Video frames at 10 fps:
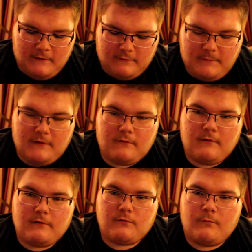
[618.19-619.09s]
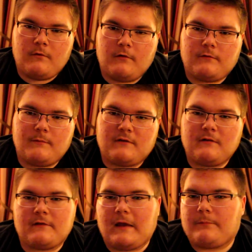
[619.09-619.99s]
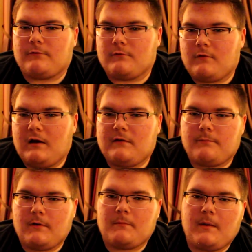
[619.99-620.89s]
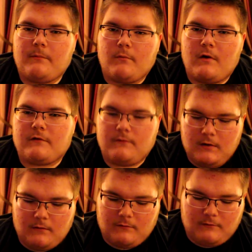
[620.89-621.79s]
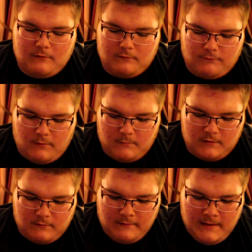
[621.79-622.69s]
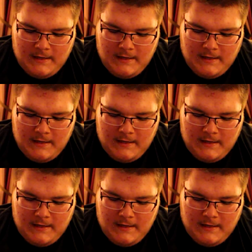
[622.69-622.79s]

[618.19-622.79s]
Speaker's not the worst, but it's not the absolute greatest, but I'm able to watch videos and such from it.